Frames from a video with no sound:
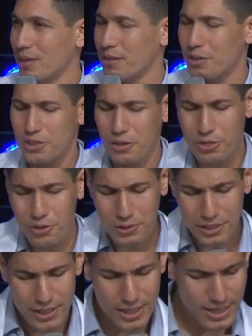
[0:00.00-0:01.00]
There's a third
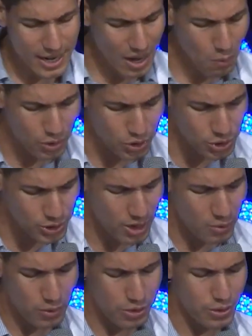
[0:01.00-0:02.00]
key that I want to
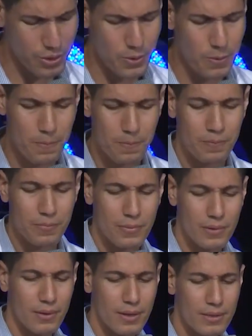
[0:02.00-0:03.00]
share with you,
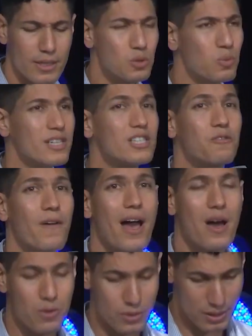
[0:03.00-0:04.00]
and this one is
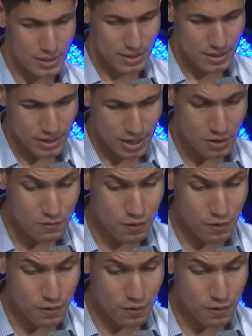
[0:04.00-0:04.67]
found in